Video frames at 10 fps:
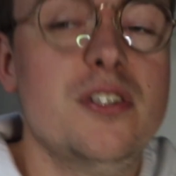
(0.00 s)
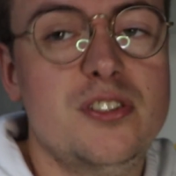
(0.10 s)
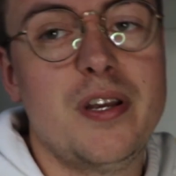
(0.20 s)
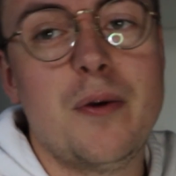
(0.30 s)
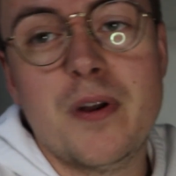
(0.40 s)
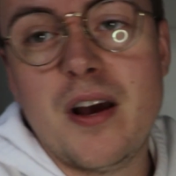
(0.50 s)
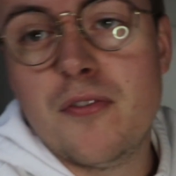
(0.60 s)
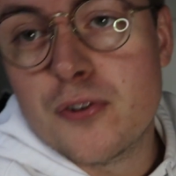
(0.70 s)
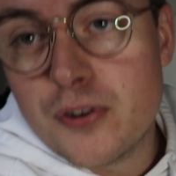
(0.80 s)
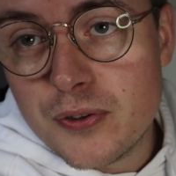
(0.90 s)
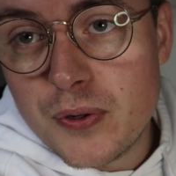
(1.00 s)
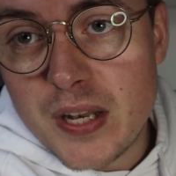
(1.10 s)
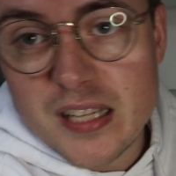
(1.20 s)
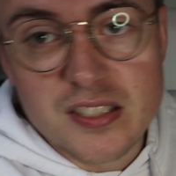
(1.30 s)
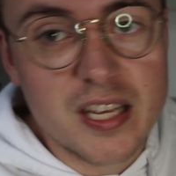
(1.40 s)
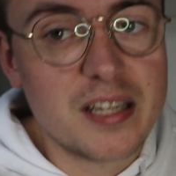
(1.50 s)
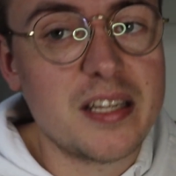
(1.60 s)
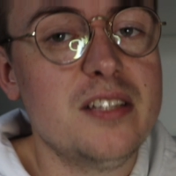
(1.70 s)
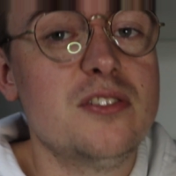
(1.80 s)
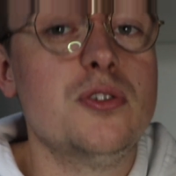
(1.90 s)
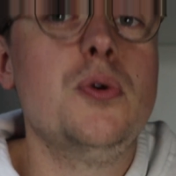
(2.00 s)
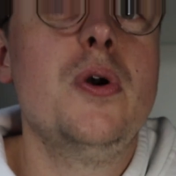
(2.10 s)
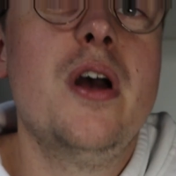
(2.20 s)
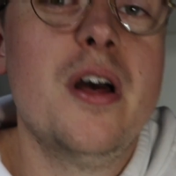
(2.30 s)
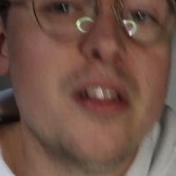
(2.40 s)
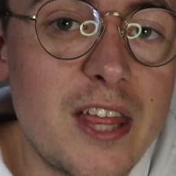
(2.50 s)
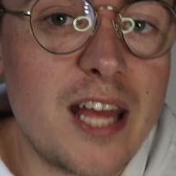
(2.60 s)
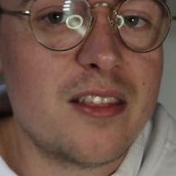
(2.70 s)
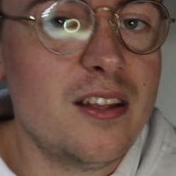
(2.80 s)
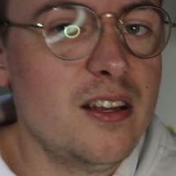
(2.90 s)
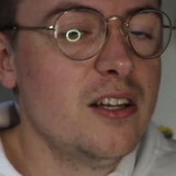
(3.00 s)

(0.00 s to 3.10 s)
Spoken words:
So yeah, without further ado, let's get into that.